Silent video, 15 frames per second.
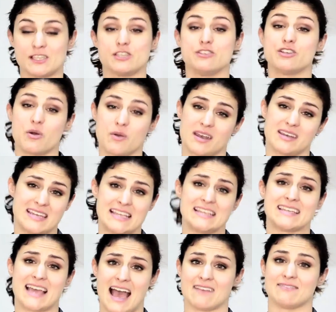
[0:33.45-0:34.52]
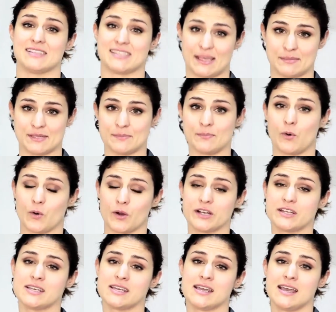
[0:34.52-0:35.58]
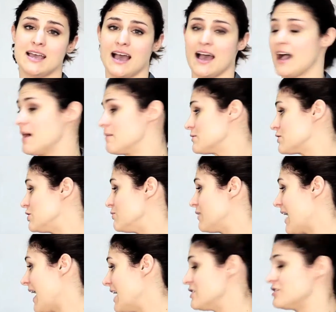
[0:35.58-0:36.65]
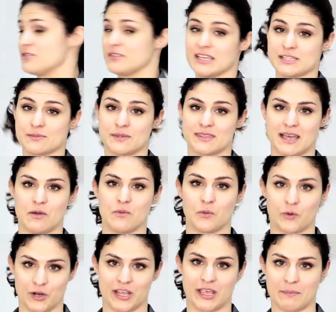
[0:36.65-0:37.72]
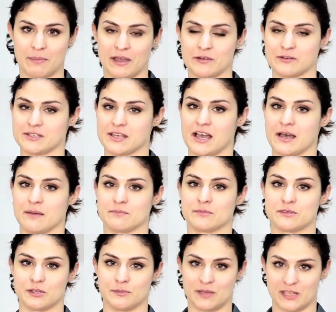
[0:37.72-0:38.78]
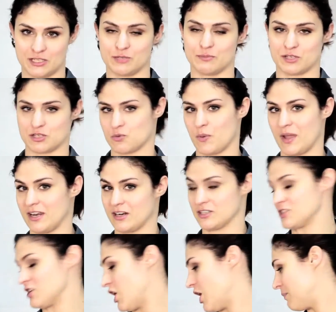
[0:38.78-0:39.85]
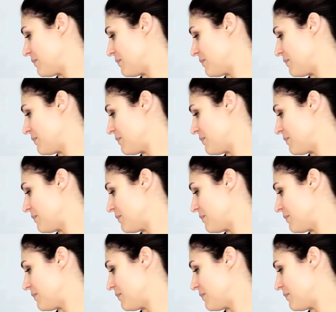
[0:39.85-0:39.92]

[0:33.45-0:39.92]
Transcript: you don't need to have the same support, so you can do this without worrying about there being too much weight on top.